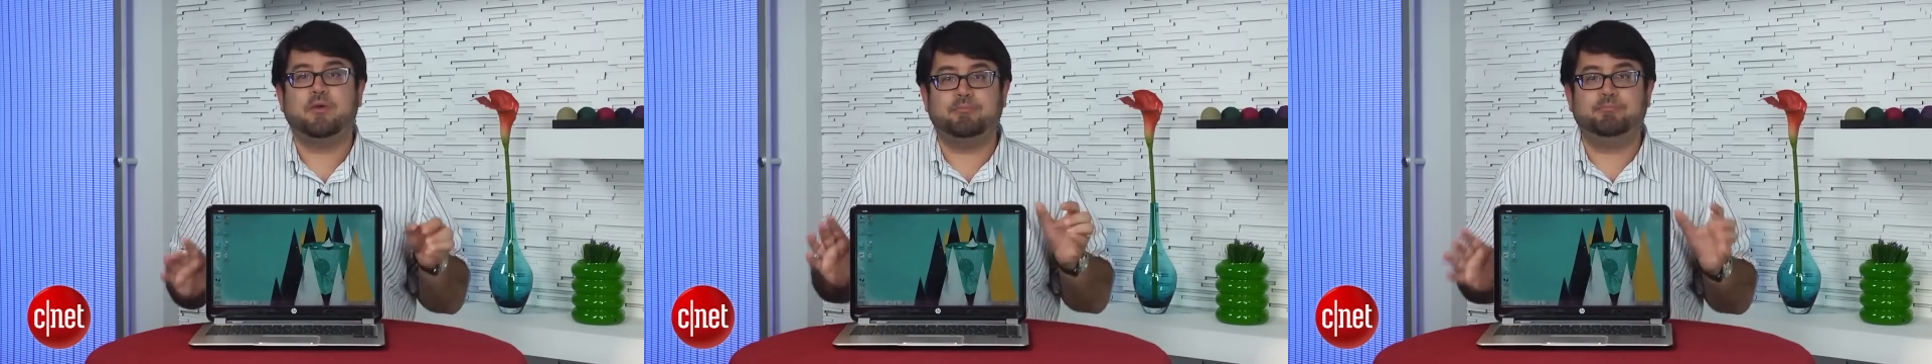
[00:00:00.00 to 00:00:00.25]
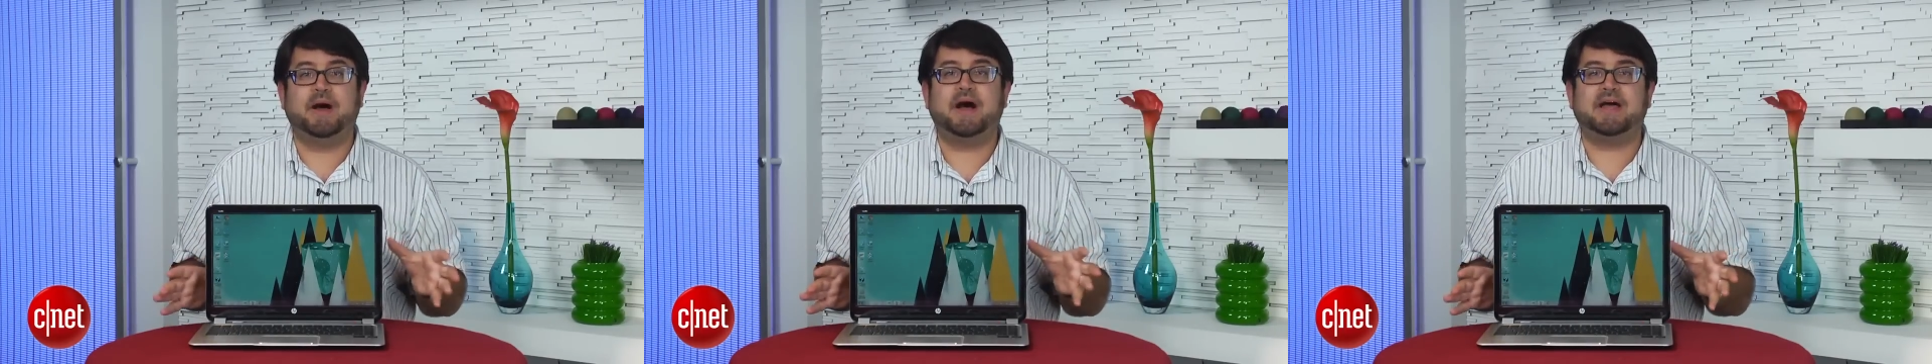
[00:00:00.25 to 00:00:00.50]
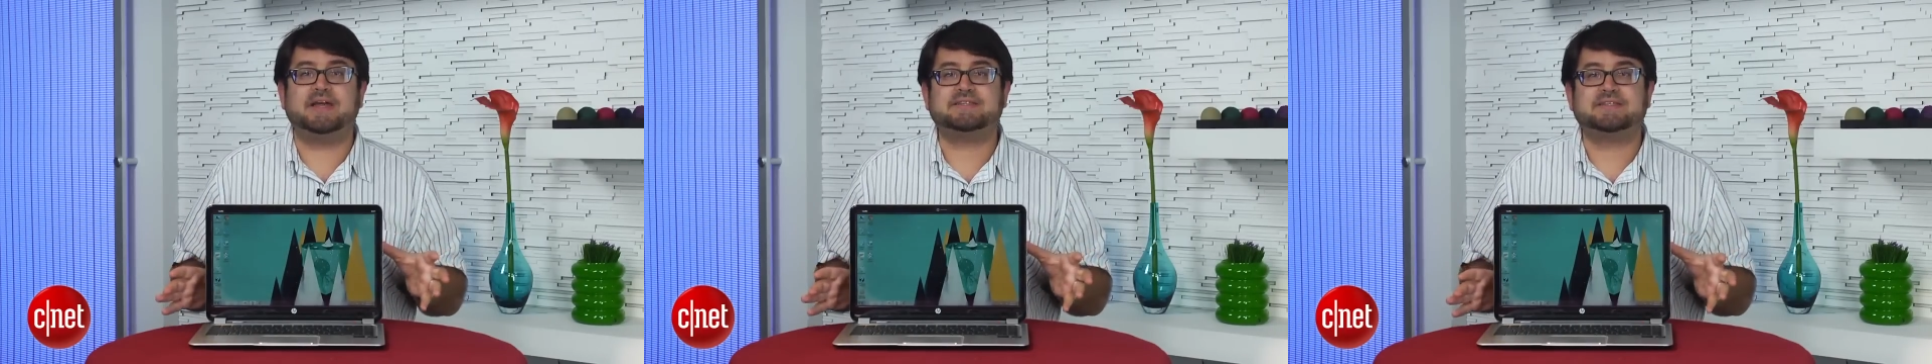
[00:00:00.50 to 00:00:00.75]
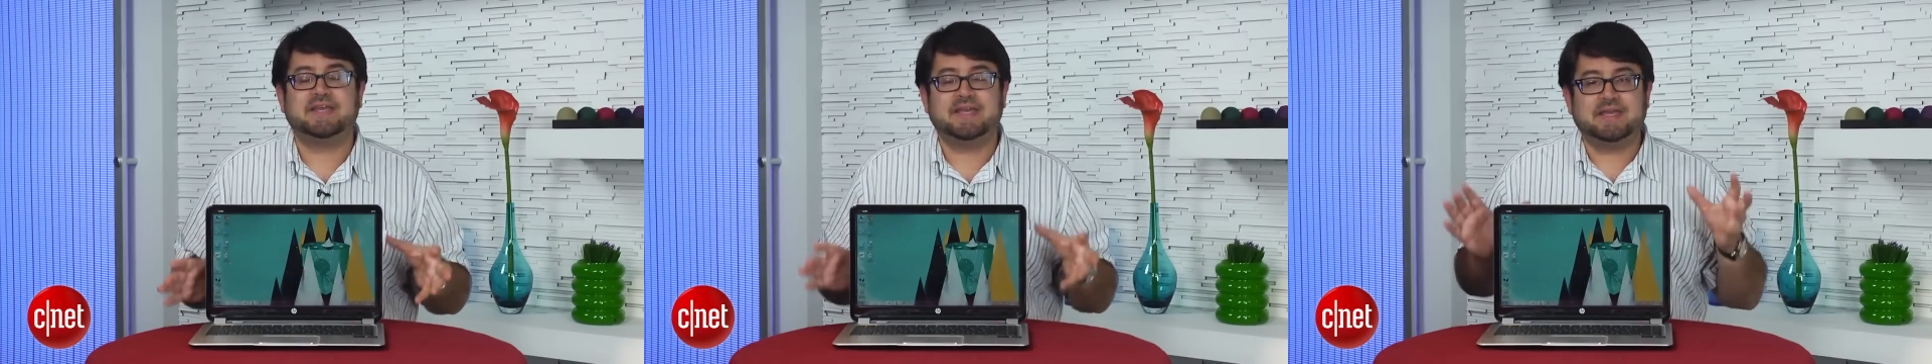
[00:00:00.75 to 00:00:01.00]

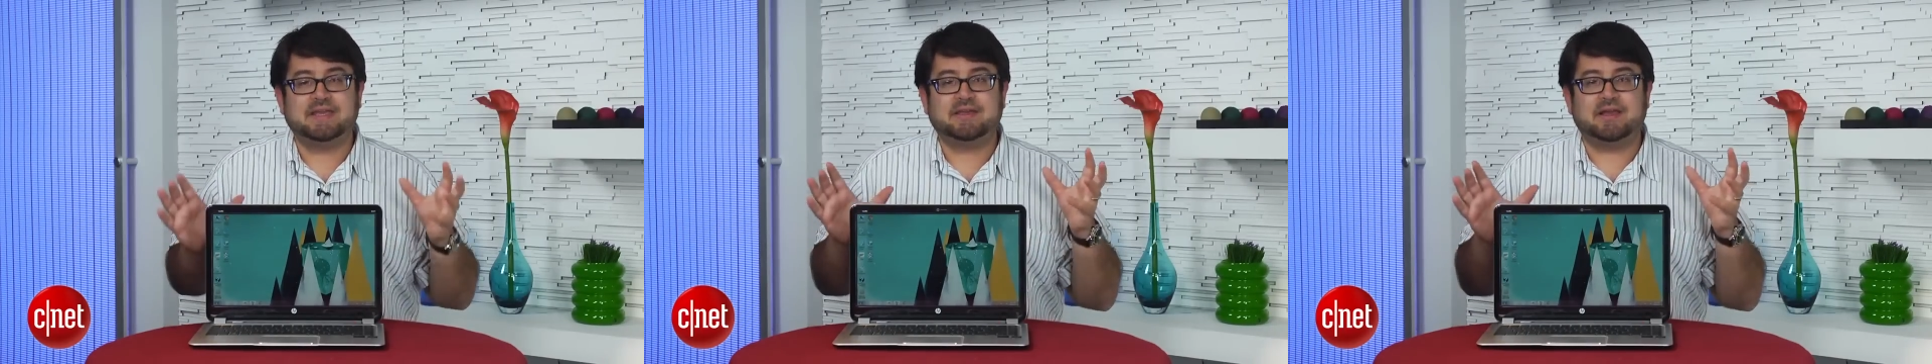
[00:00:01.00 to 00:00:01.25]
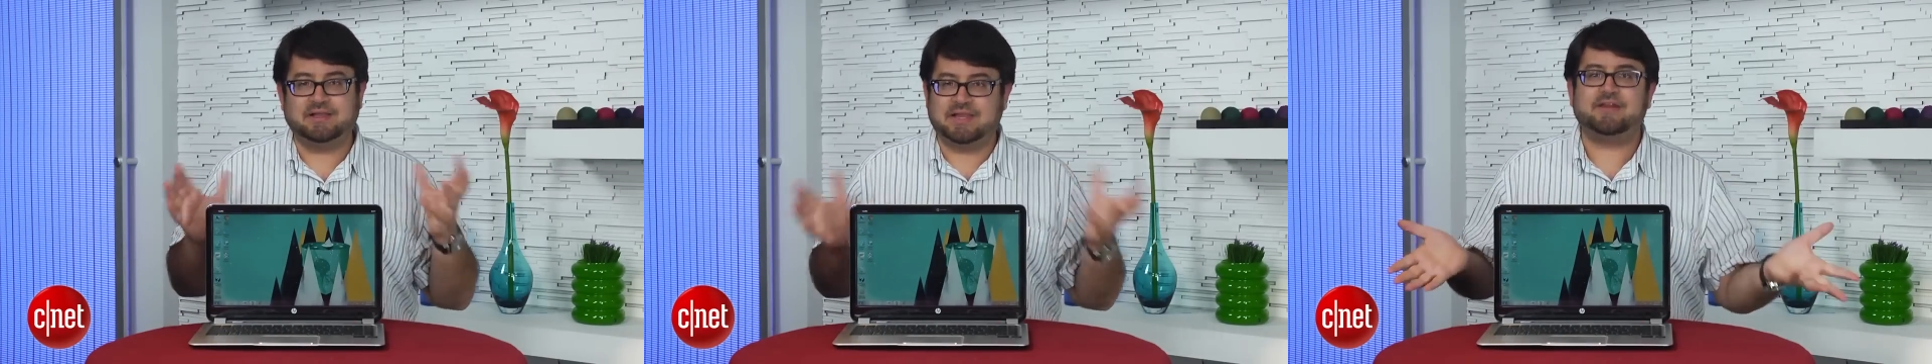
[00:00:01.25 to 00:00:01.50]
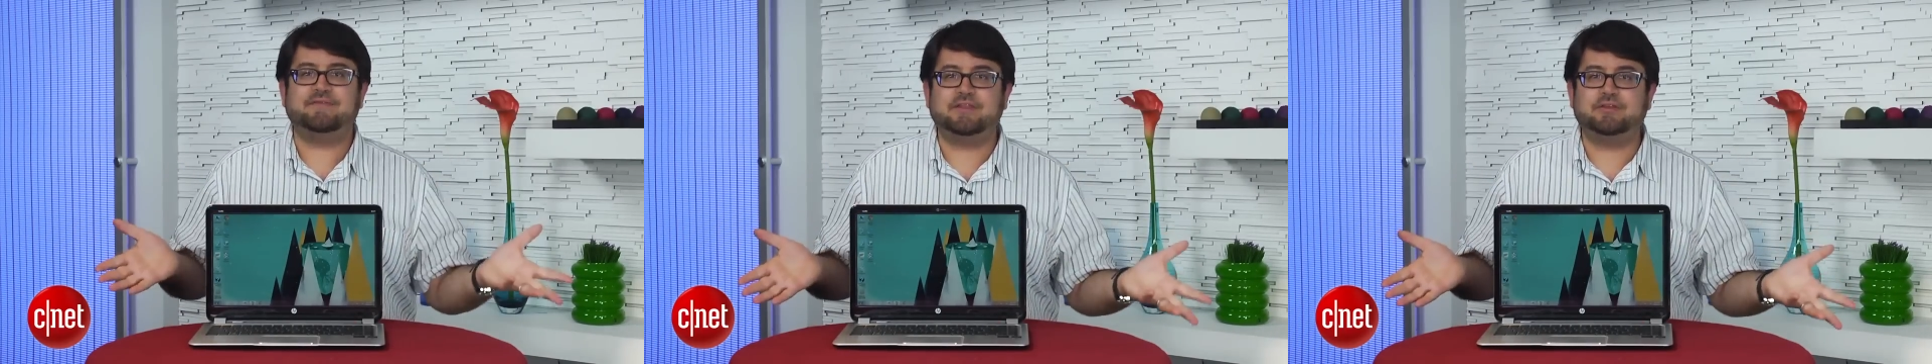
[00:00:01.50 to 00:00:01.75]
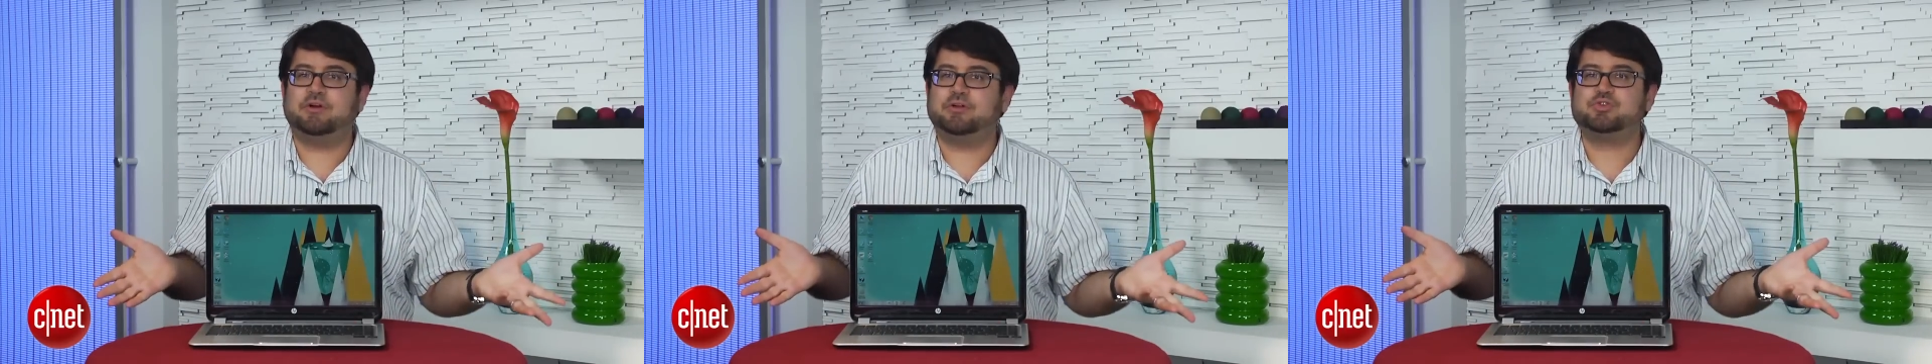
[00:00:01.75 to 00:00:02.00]
but a lot of
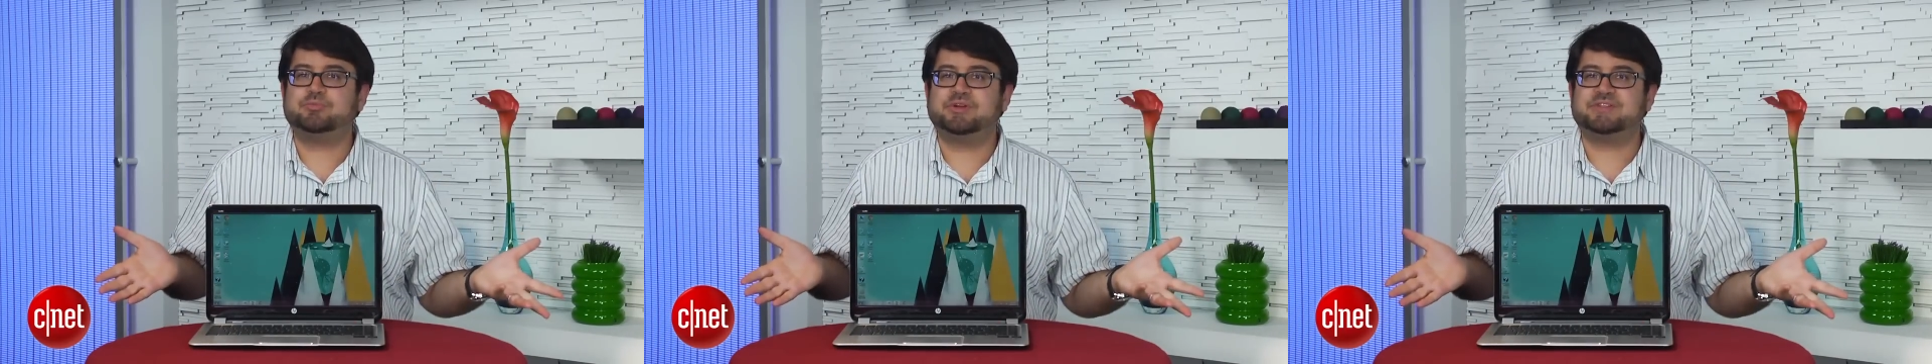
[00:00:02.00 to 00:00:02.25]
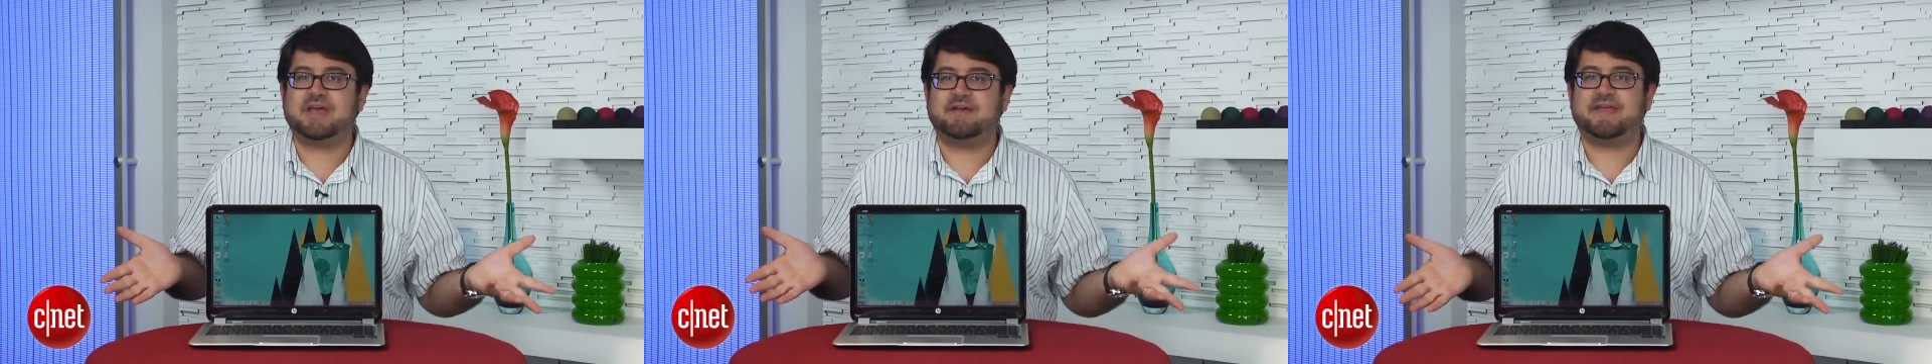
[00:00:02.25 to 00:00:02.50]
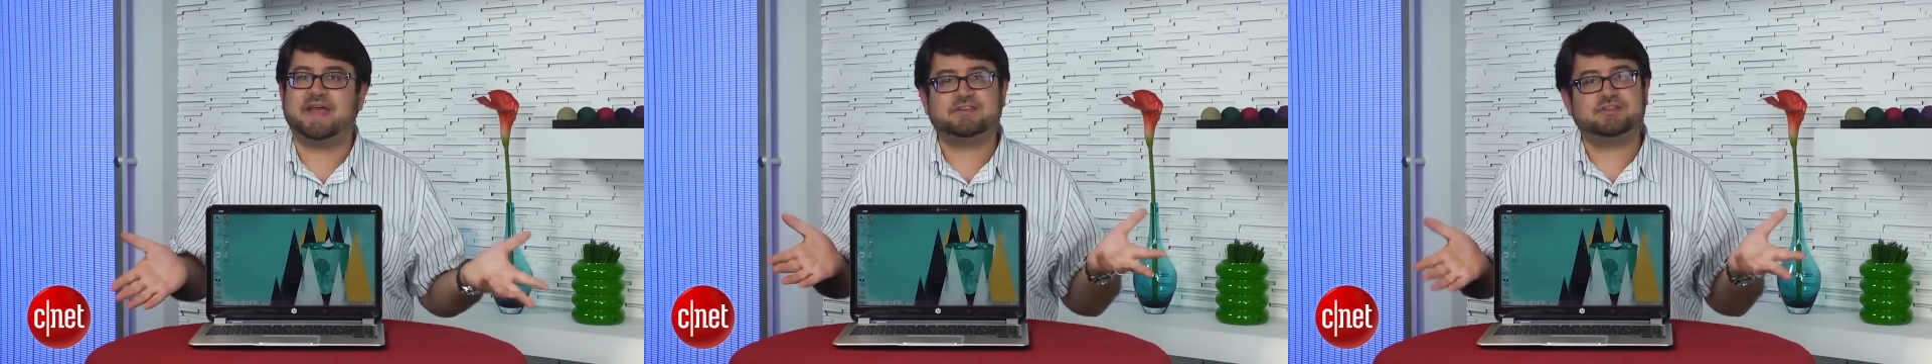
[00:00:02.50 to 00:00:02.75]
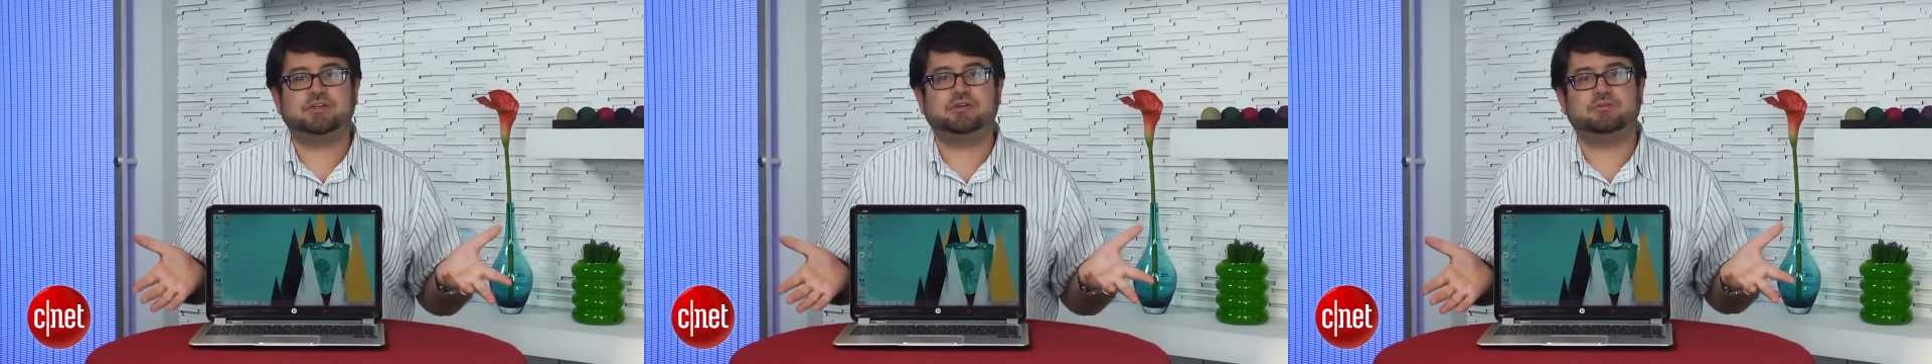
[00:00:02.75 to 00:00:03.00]
other Ultrabooks have that
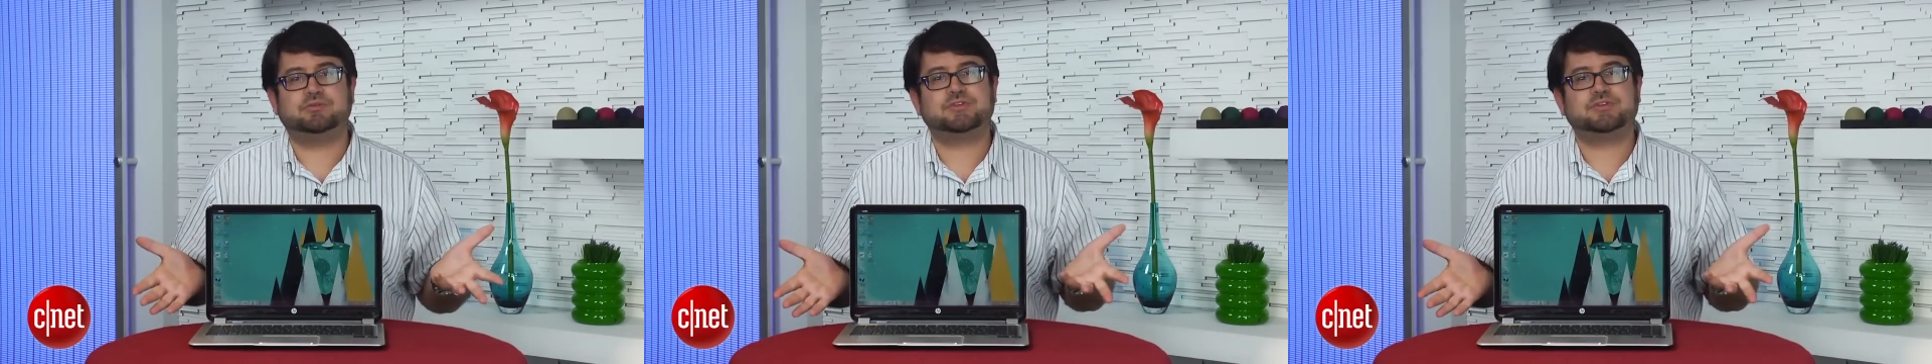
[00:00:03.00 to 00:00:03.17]
too,